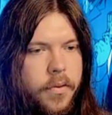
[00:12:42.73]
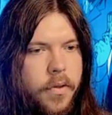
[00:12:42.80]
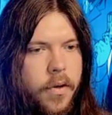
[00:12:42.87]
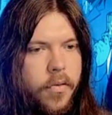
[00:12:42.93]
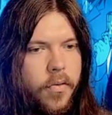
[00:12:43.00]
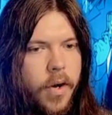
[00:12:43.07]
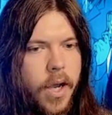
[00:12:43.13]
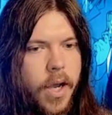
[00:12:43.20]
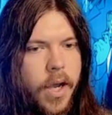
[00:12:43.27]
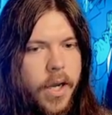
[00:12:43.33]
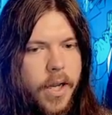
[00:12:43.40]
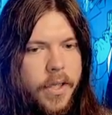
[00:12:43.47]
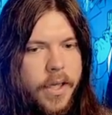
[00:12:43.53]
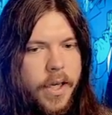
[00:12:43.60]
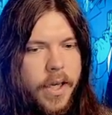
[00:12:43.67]
All right,
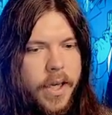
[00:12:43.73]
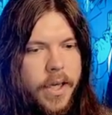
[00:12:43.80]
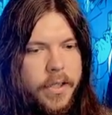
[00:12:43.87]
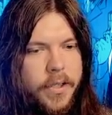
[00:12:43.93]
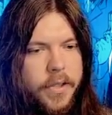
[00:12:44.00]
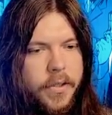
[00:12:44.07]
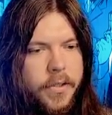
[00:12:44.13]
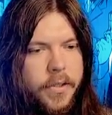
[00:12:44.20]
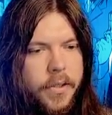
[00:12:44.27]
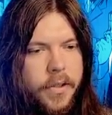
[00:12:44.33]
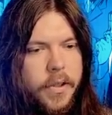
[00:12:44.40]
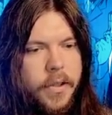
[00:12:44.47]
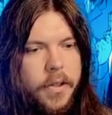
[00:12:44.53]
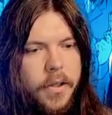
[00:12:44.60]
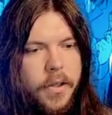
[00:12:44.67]
did it.
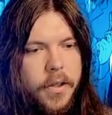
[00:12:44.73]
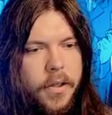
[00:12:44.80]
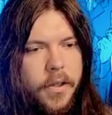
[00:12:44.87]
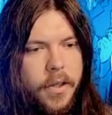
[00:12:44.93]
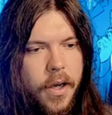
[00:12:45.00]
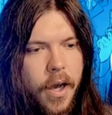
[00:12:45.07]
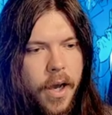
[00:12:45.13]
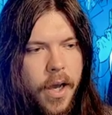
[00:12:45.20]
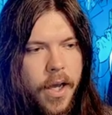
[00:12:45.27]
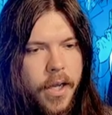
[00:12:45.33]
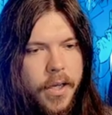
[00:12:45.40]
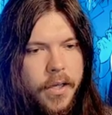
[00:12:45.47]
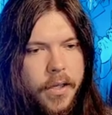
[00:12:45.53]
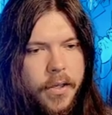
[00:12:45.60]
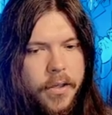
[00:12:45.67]
God.
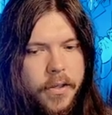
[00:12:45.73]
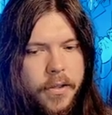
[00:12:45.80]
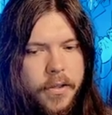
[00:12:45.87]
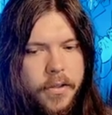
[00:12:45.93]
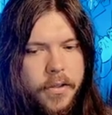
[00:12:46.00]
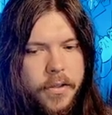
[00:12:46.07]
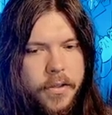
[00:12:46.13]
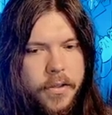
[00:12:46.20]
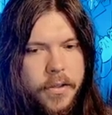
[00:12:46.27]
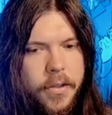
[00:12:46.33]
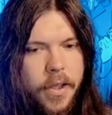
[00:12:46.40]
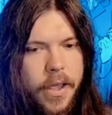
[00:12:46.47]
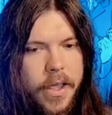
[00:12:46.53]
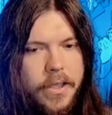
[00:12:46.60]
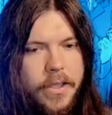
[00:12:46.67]
So
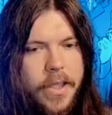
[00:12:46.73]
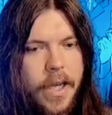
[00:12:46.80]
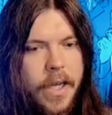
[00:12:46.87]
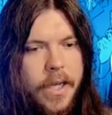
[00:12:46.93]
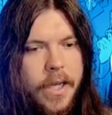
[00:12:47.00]
he's dead